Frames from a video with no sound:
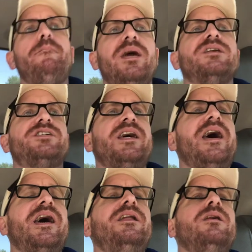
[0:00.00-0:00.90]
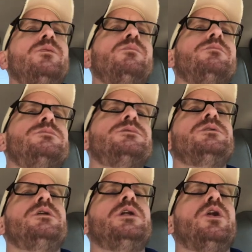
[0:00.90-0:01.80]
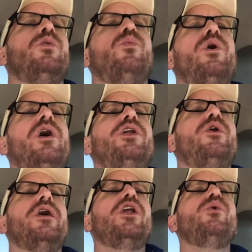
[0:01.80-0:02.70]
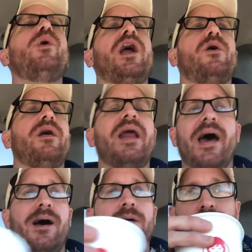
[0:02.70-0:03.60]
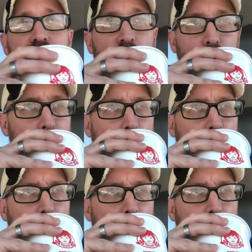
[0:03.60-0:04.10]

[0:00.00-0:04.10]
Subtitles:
With that being said, we're under a new era now.